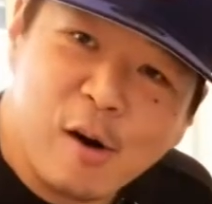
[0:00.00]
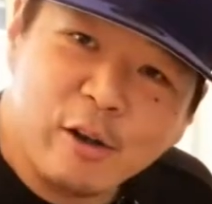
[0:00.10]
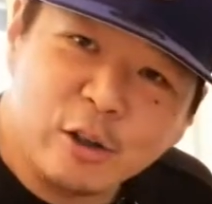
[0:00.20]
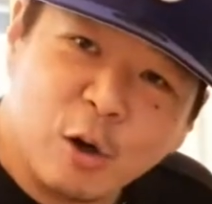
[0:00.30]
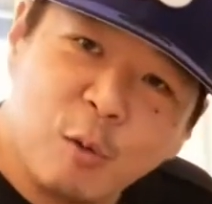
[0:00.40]

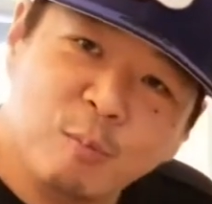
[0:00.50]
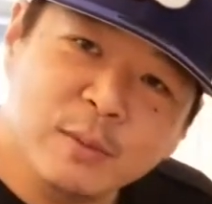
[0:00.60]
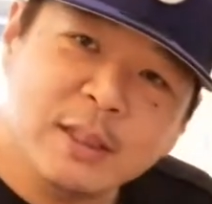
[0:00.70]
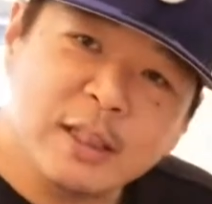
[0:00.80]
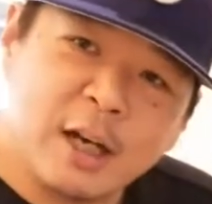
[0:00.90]
So
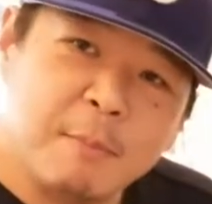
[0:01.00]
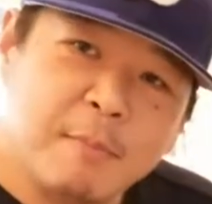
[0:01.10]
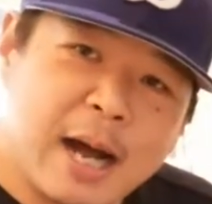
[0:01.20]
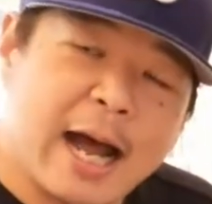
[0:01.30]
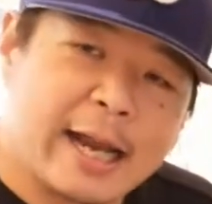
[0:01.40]
come
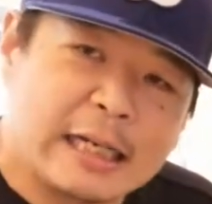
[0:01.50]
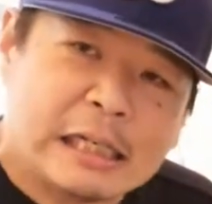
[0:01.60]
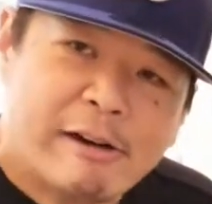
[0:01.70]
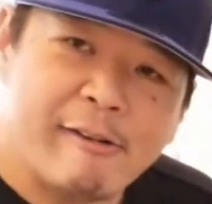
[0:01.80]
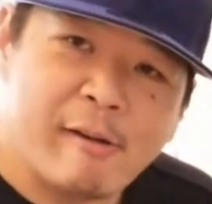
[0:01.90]
by.
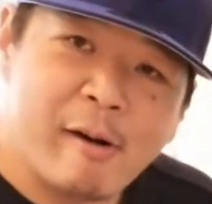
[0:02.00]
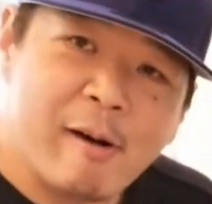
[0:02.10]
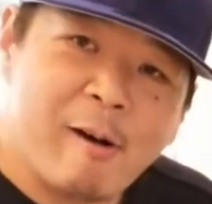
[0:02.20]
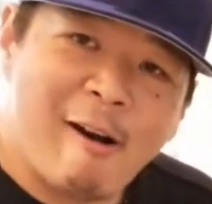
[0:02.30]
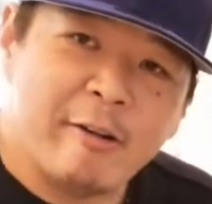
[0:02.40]

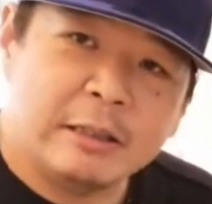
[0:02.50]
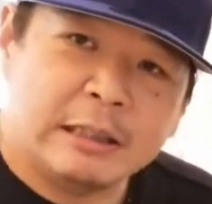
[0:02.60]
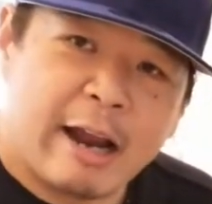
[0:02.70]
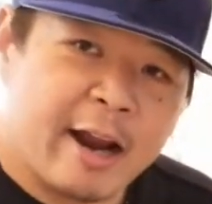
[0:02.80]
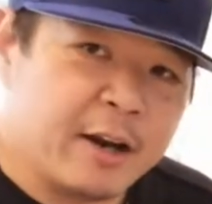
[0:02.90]

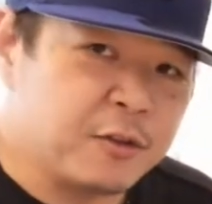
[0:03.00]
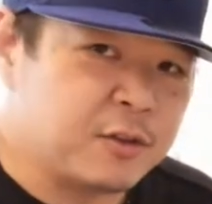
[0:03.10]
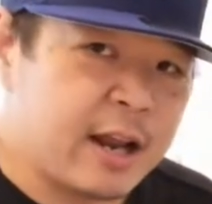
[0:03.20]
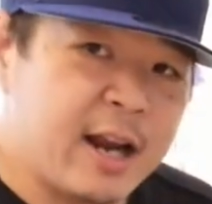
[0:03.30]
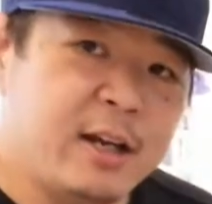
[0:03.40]
And
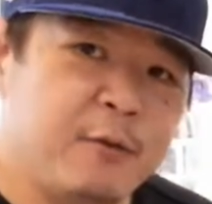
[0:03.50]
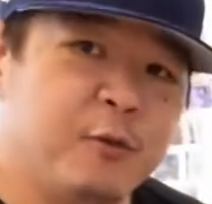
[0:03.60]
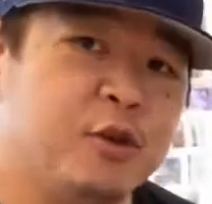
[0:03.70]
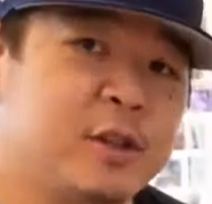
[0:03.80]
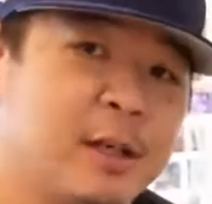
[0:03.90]
if any of
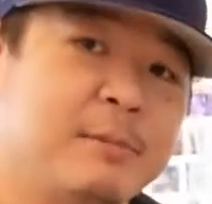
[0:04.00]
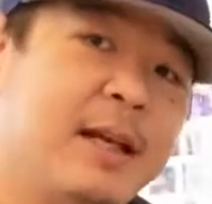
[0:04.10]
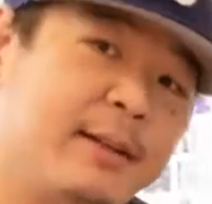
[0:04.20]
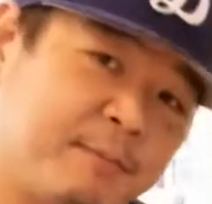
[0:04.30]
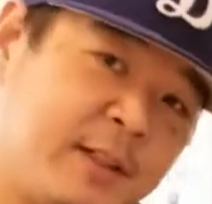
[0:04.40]
you subs
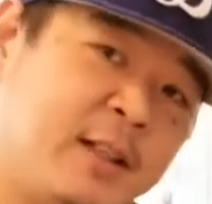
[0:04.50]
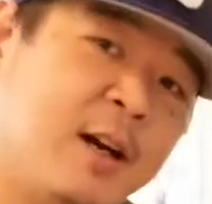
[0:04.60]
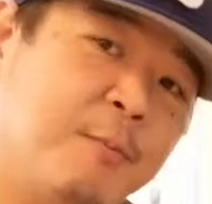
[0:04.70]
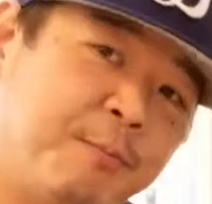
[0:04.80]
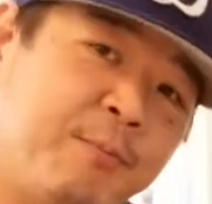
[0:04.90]
that
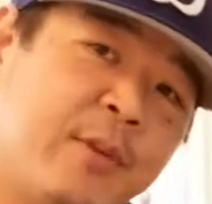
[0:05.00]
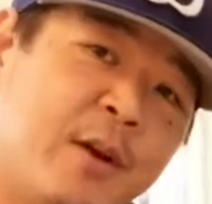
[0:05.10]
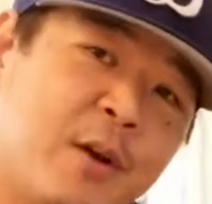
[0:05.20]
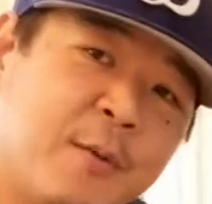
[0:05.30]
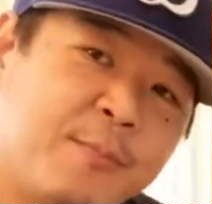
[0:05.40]
come
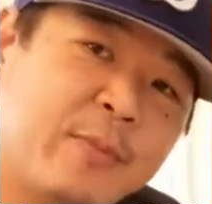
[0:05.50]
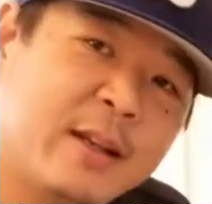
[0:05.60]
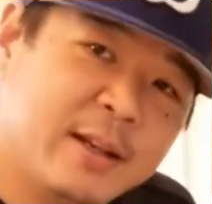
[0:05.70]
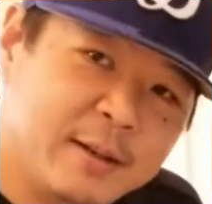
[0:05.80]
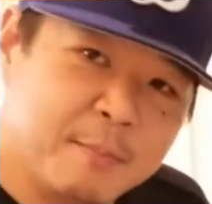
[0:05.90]

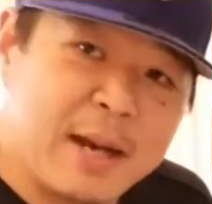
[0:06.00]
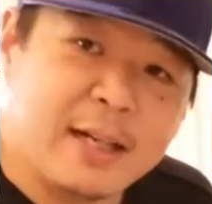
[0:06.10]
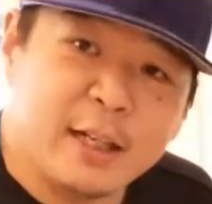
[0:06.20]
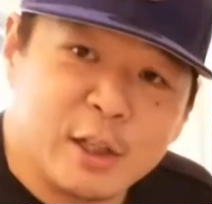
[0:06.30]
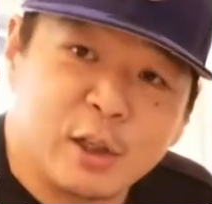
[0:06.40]

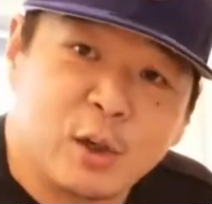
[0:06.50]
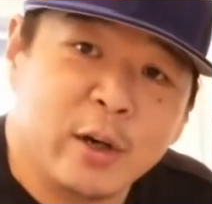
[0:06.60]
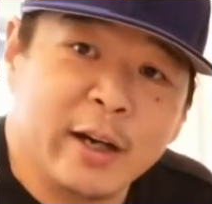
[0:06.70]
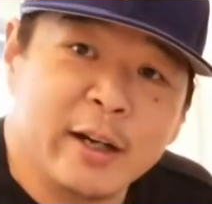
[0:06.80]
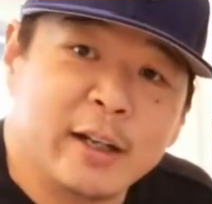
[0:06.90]
make it to
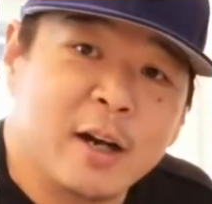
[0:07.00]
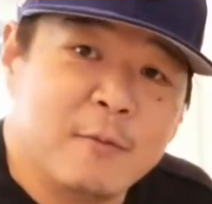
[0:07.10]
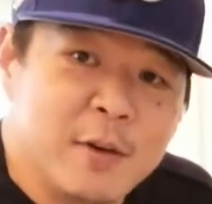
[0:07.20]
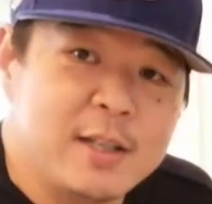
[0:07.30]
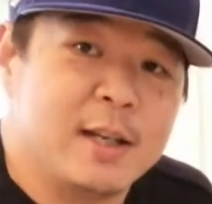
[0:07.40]
Korea and
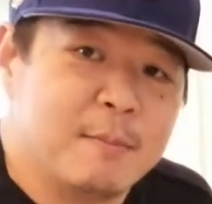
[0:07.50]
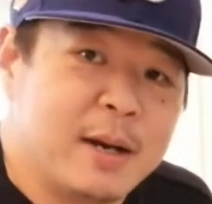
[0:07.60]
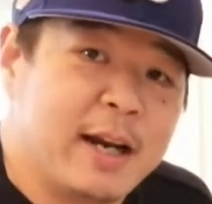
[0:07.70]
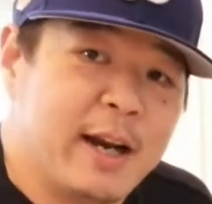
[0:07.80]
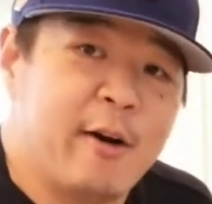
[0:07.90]
come visit
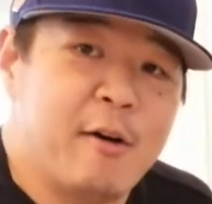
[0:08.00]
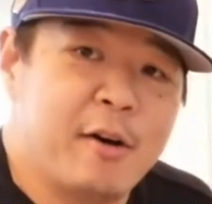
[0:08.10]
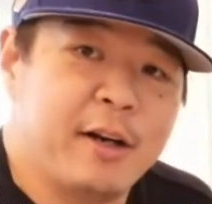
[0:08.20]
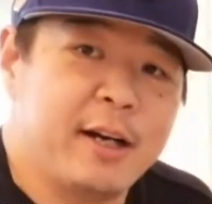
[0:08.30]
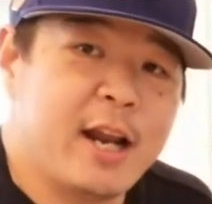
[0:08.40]
me here,
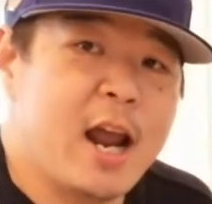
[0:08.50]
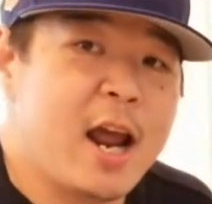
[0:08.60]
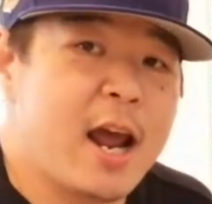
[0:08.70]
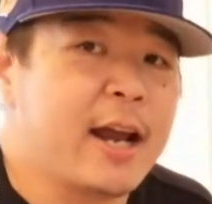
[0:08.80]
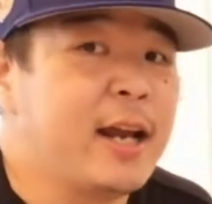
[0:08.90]

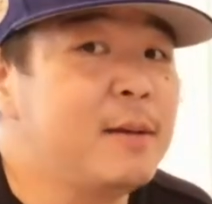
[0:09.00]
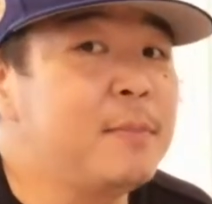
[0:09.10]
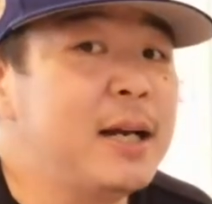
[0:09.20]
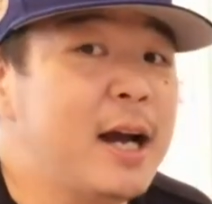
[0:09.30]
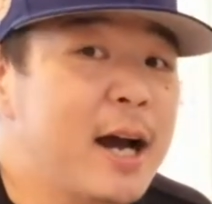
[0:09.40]
yeah, hit
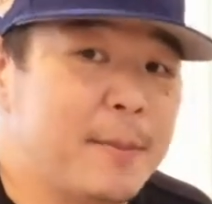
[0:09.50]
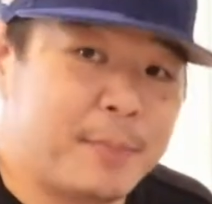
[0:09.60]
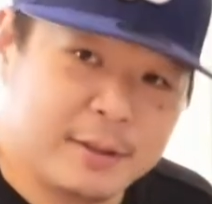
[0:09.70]
me up.